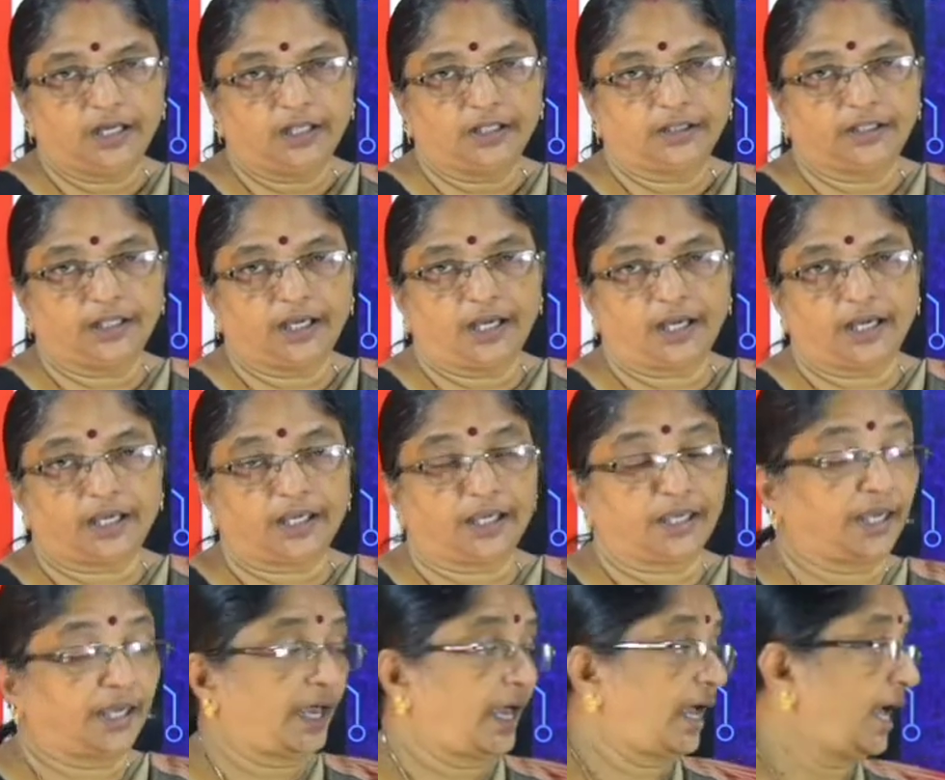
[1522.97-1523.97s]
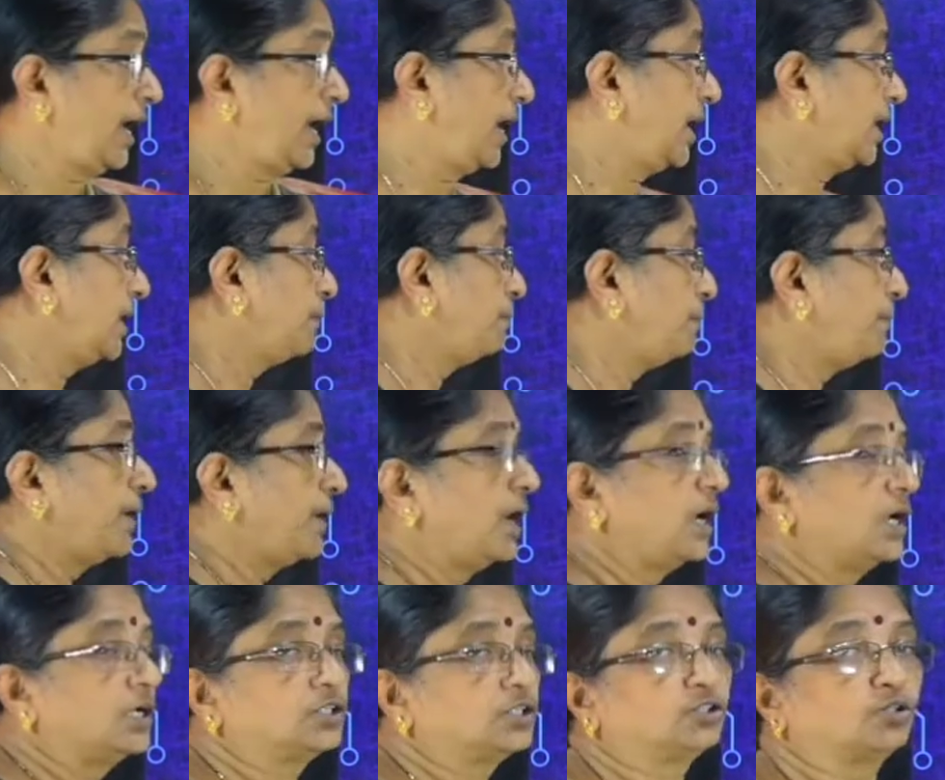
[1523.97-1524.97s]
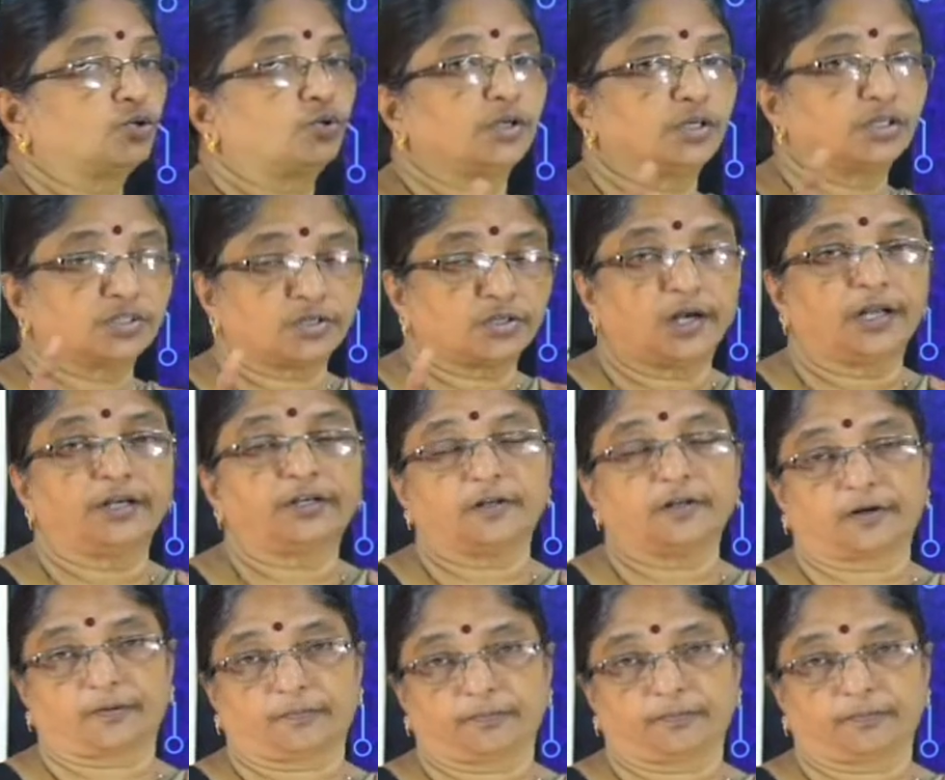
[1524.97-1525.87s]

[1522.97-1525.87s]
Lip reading: they can pass through insulator.